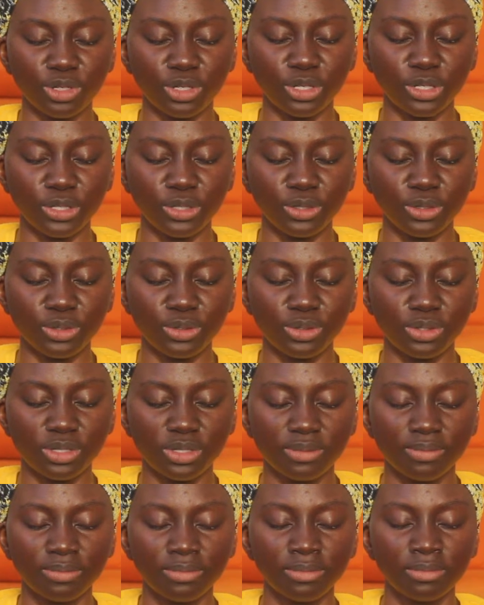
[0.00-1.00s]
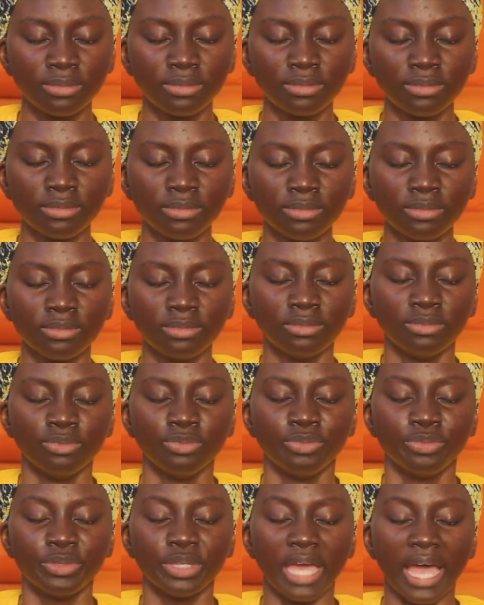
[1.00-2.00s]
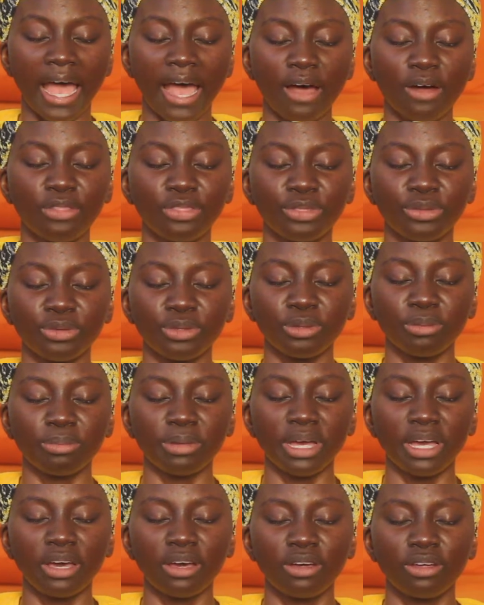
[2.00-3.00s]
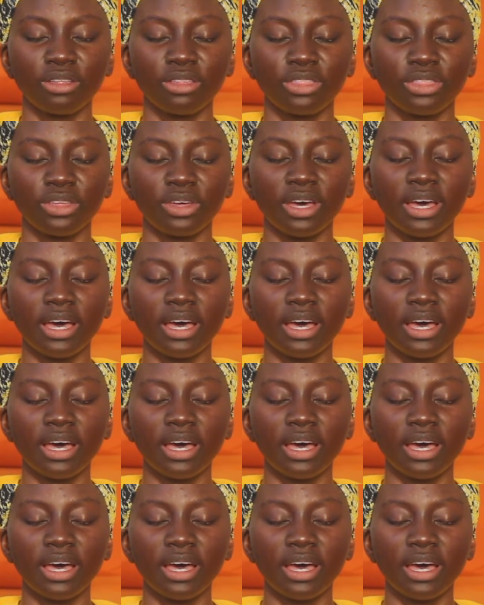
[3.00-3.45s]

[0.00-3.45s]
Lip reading: nose, out through the mouth.